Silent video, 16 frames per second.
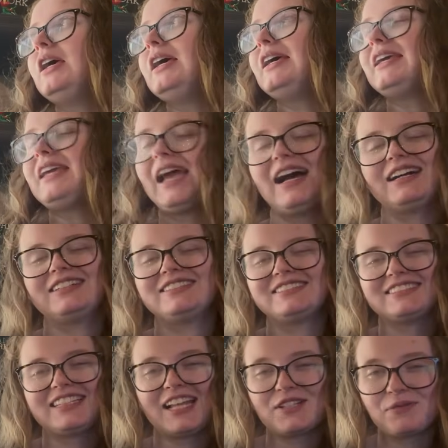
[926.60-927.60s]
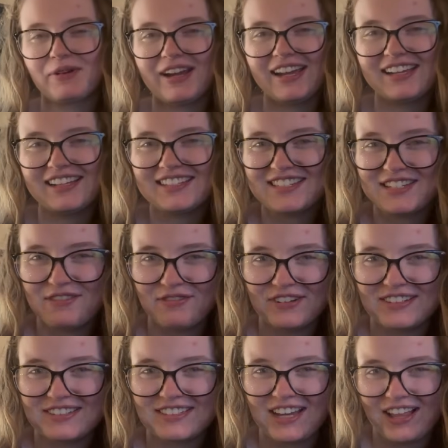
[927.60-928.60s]
yeah, that's why it's
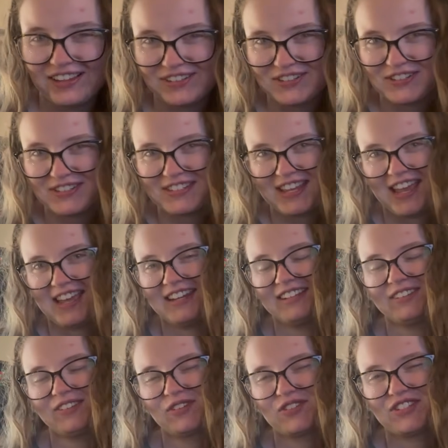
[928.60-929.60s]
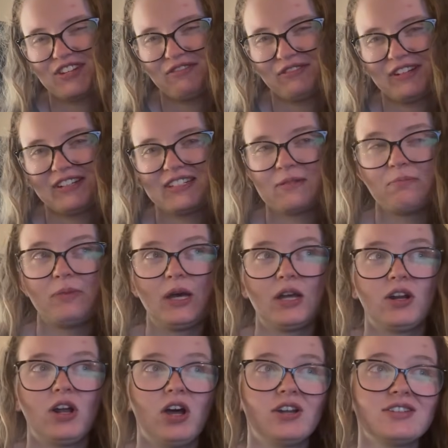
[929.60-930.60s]
different colors and it looks different. But
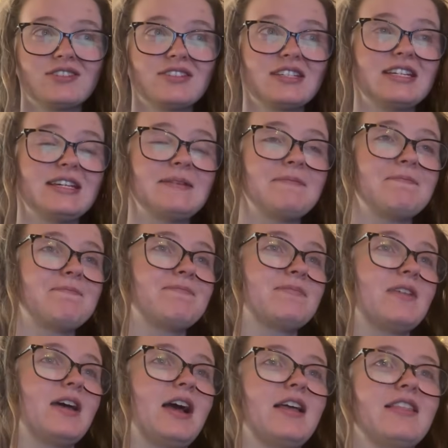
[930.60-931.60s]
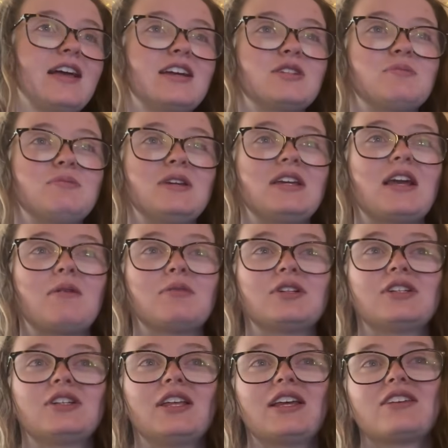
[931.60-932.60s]
honestly, I liked being able
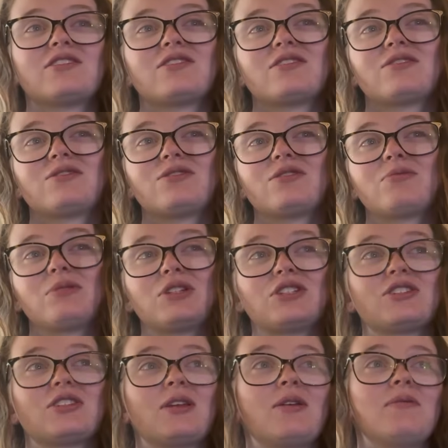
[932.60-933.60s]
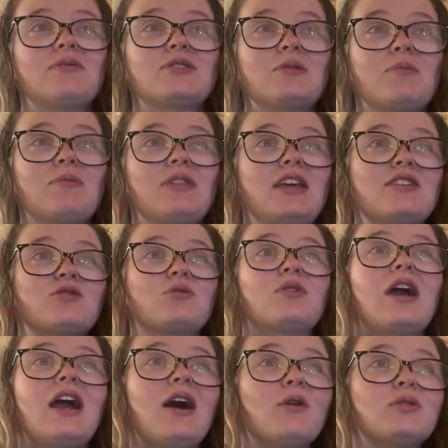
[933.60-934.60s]
to like switch some things
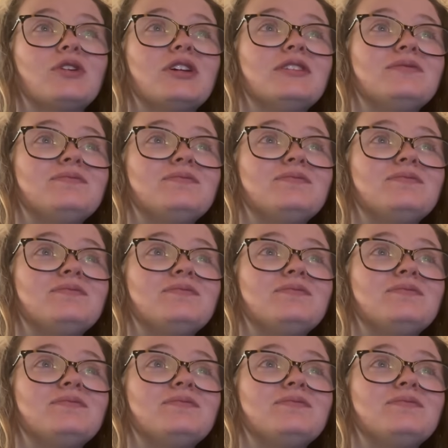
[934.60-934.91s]
around,